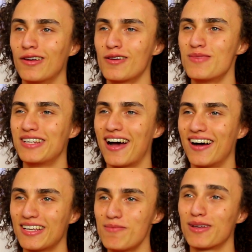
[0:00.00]

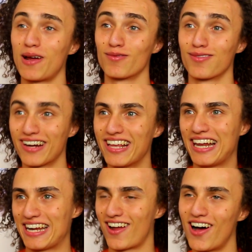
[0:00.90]
Illuminati, but I'm
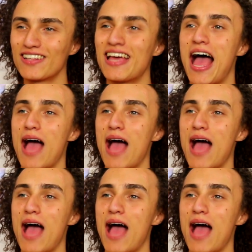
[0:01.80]
really not.